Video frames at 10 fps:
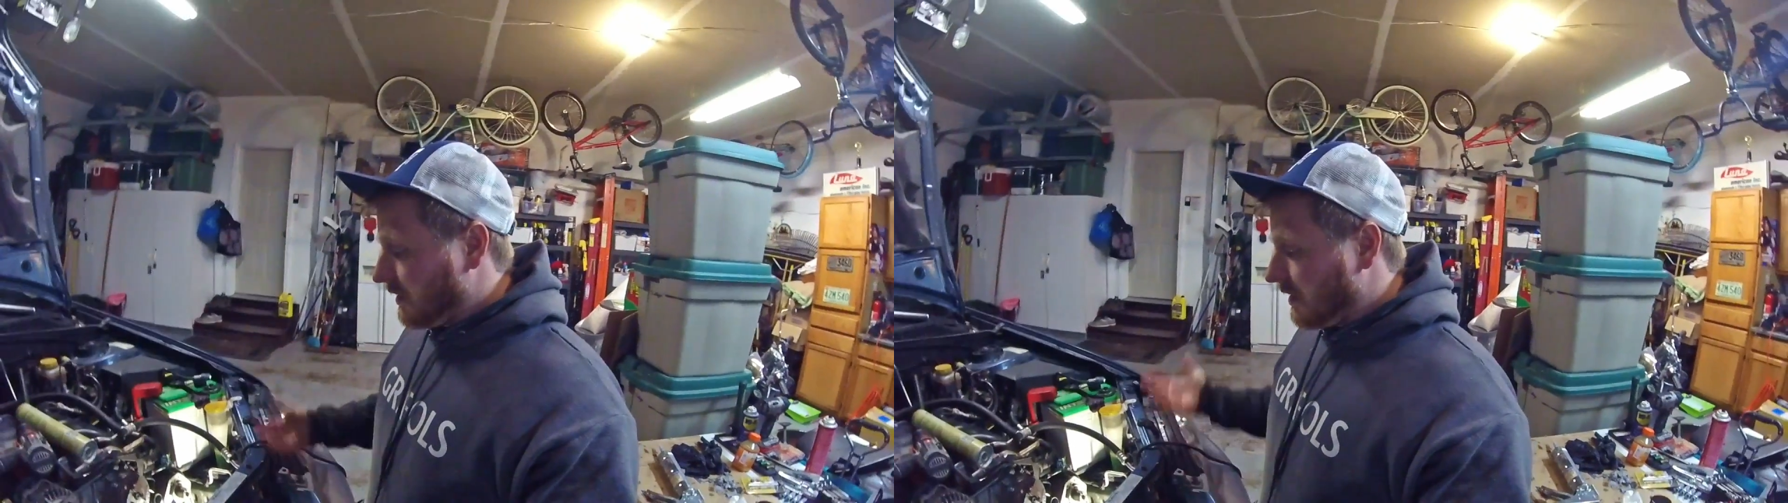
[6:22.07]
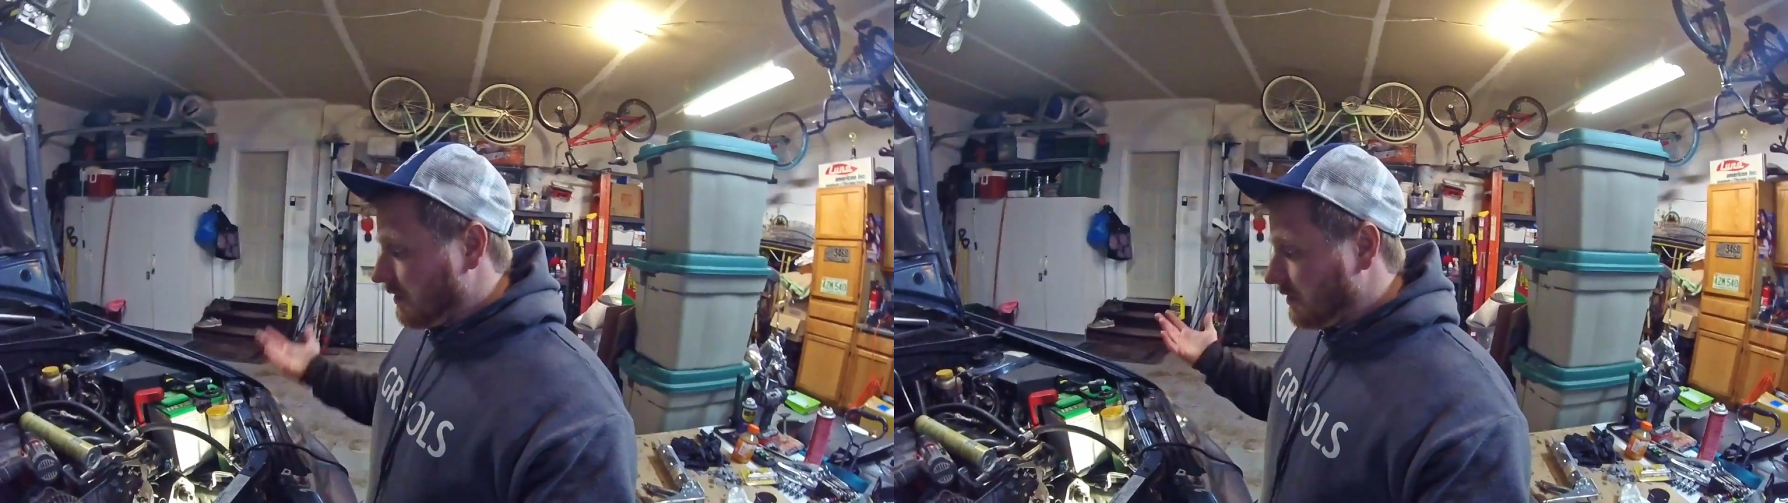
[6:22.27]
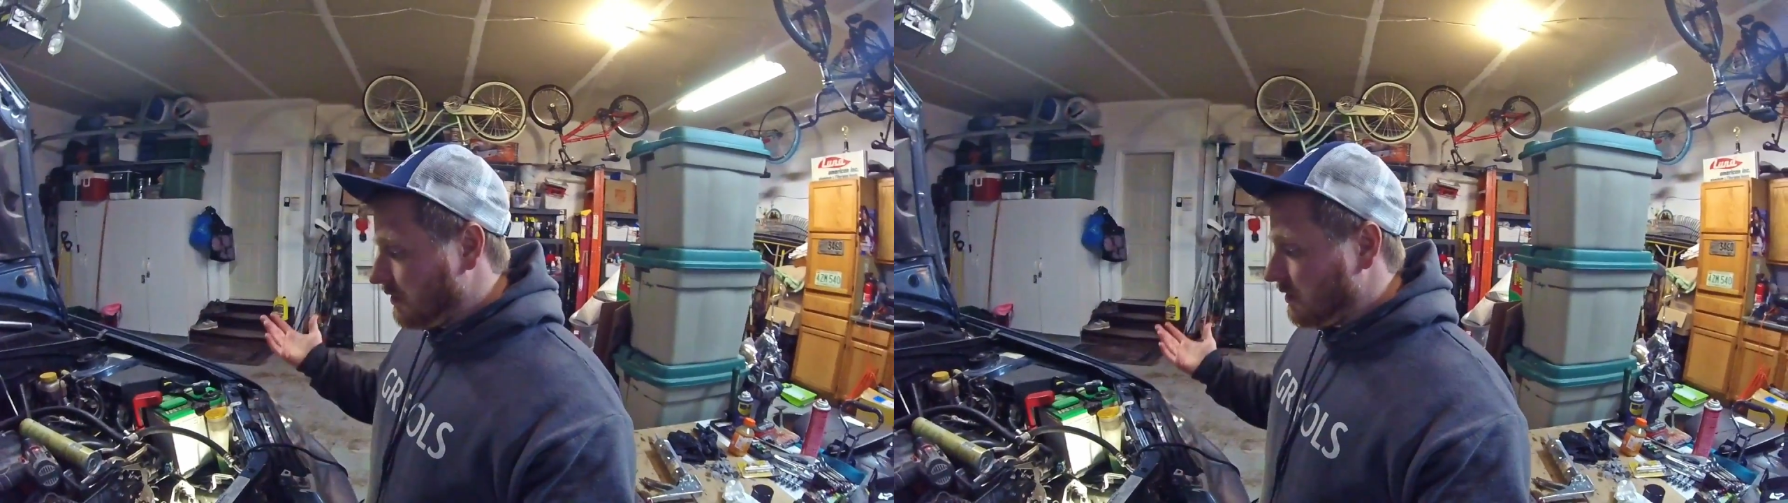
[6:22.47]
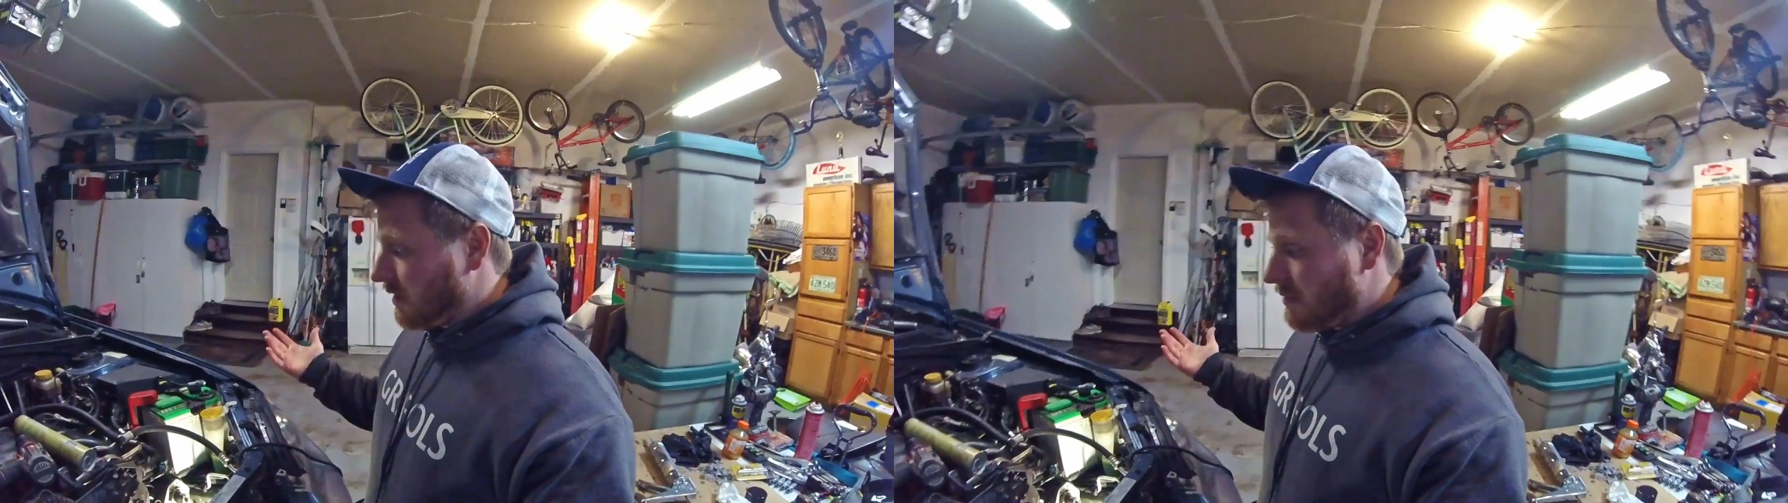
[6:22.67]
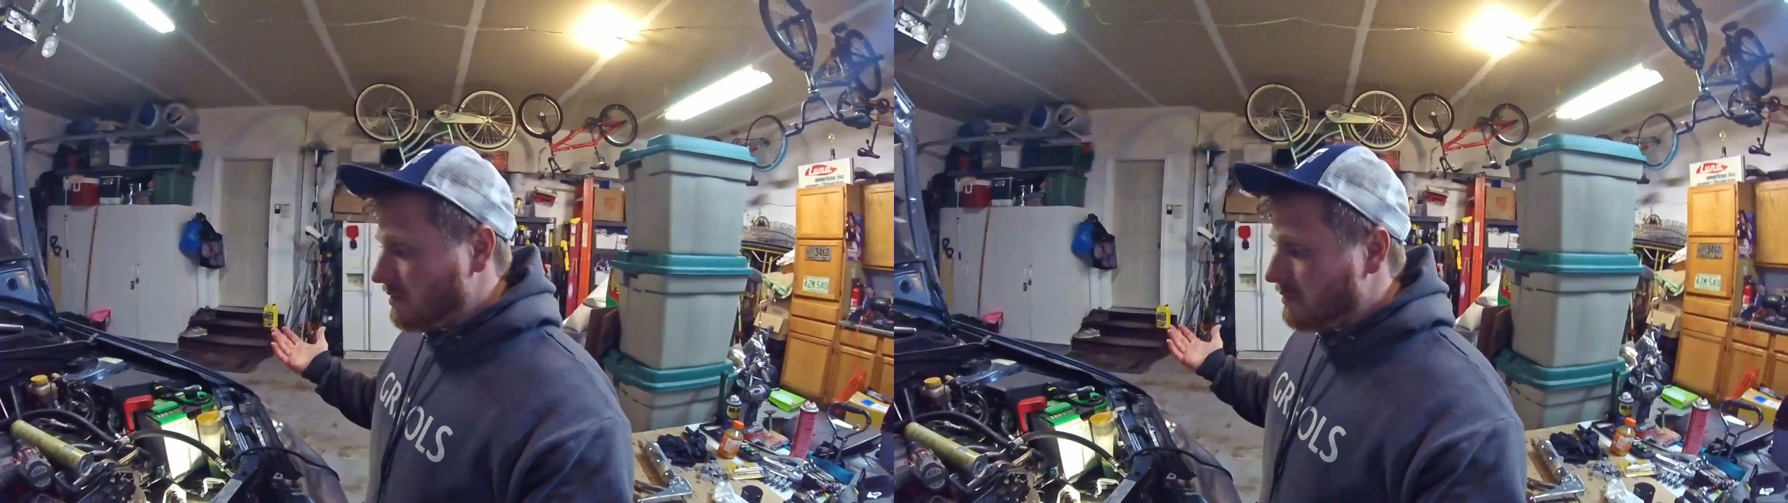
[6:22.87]
yeah,
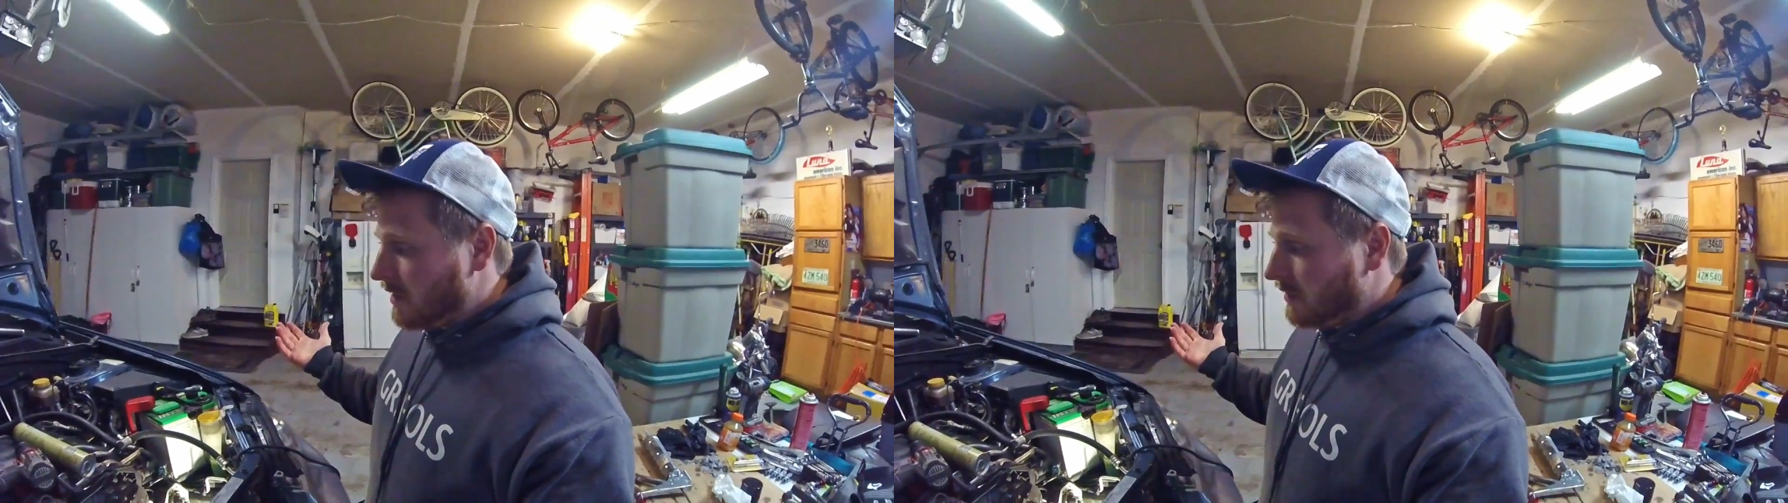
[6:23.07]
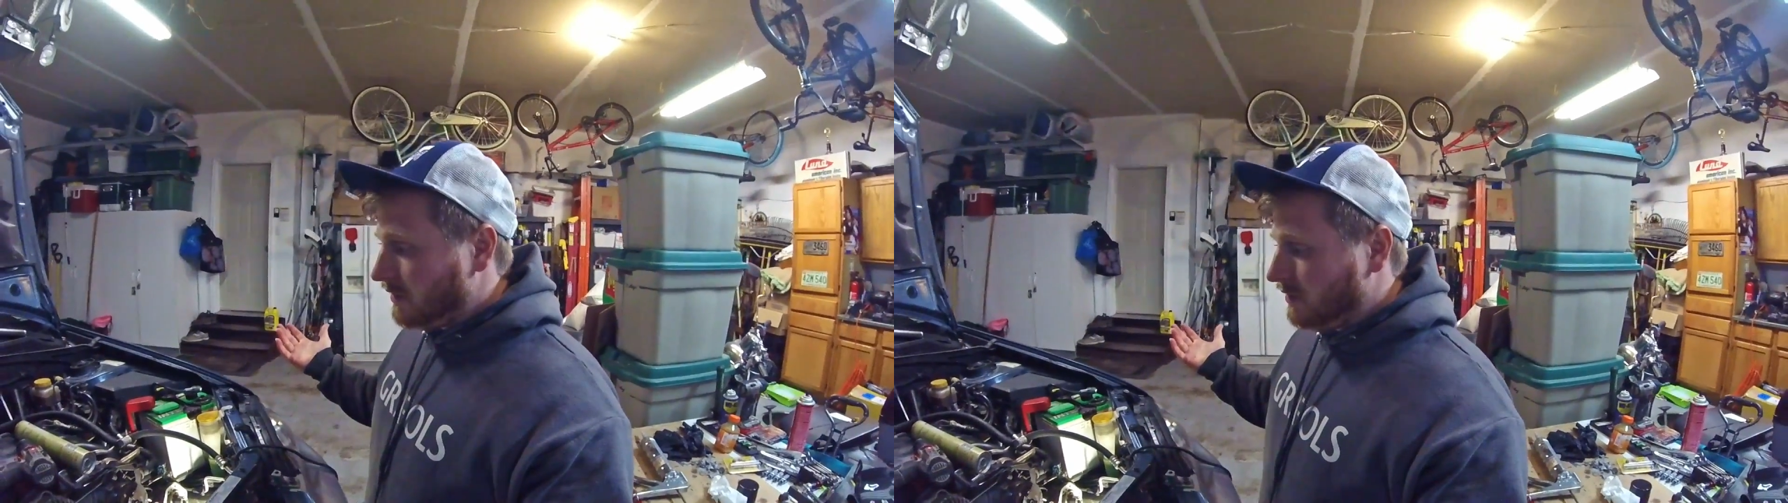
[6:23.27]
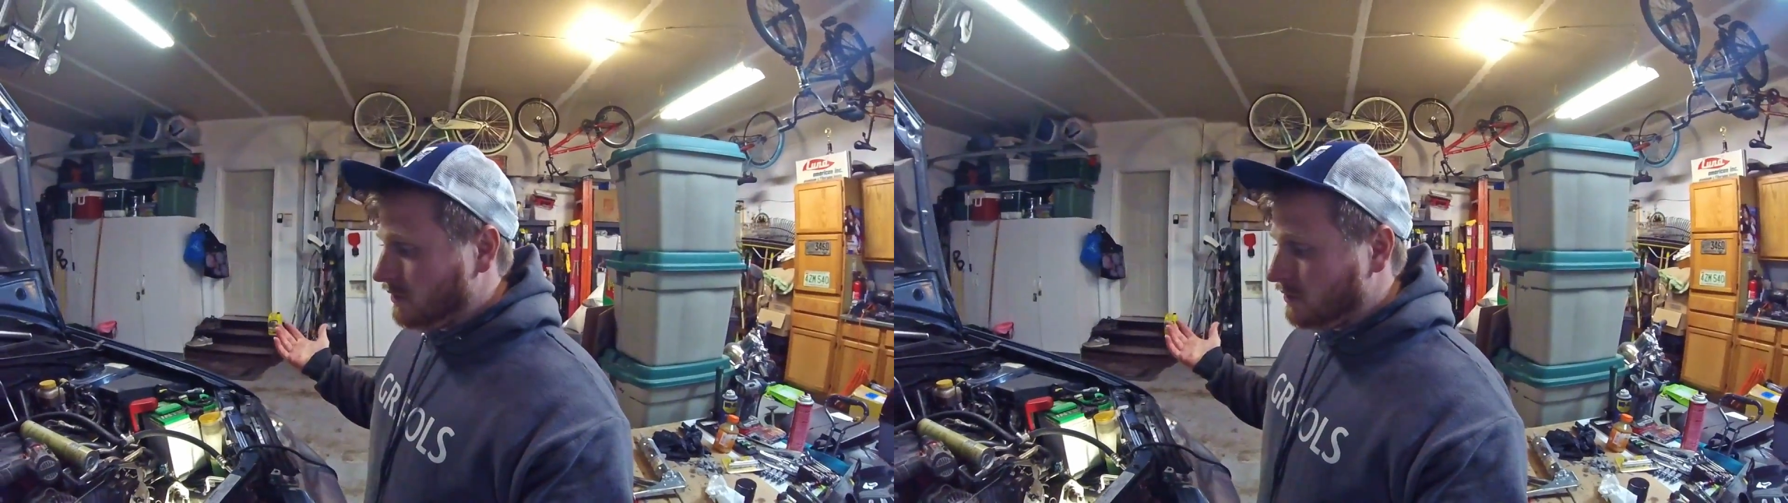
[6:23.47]
happy about it.